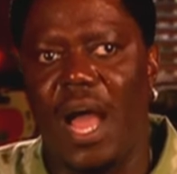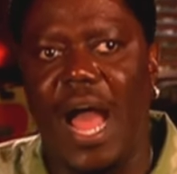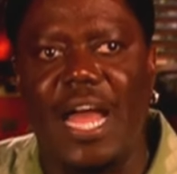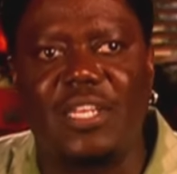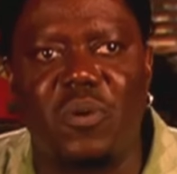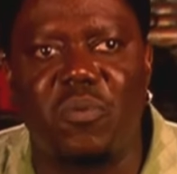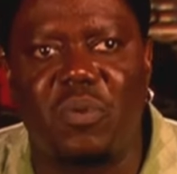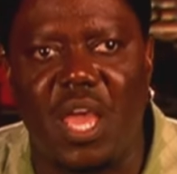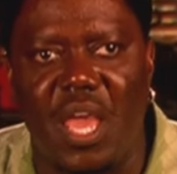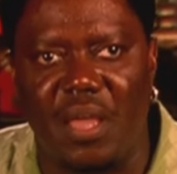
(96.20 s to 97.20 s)
I don't
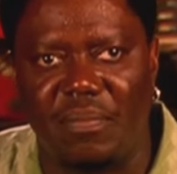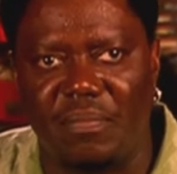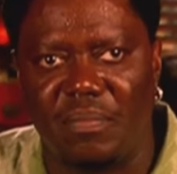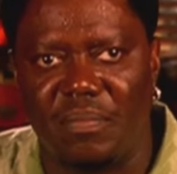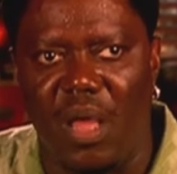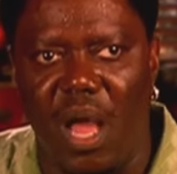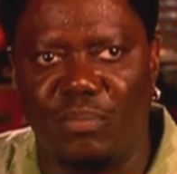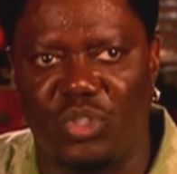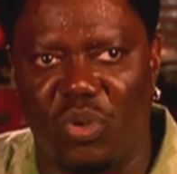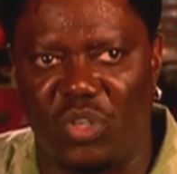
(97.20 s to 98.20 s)
care. I'm
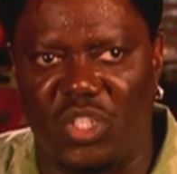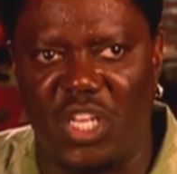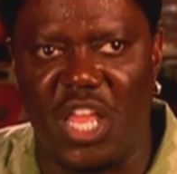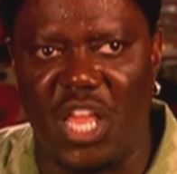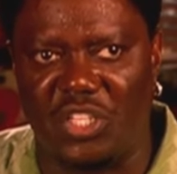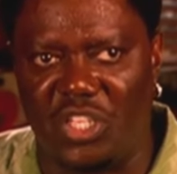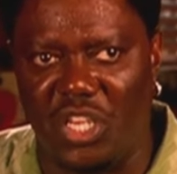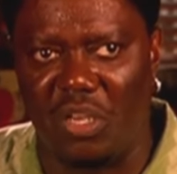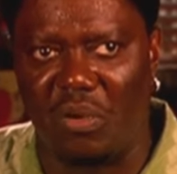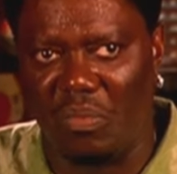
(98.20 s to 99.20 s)
just gonna sit here and
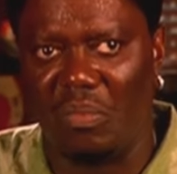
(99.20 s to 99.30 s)
chill.